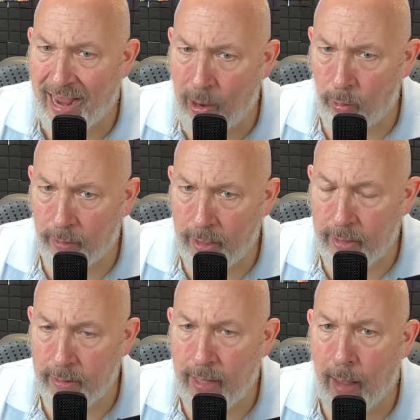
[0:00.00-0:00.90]
outlet
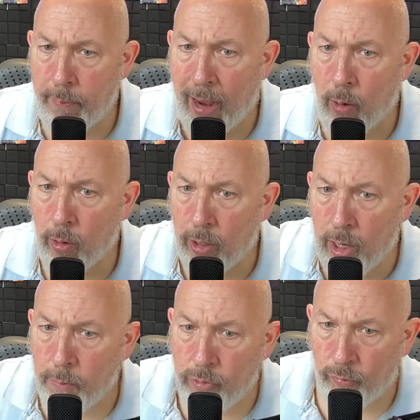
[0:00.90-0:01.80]
that power
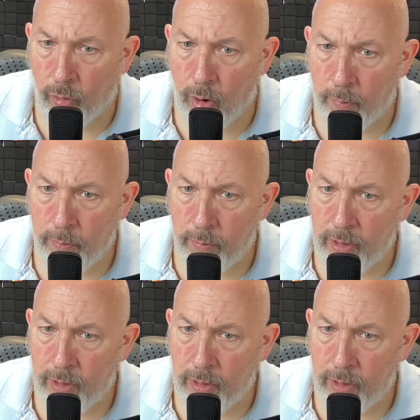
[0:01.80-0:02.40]
comes from.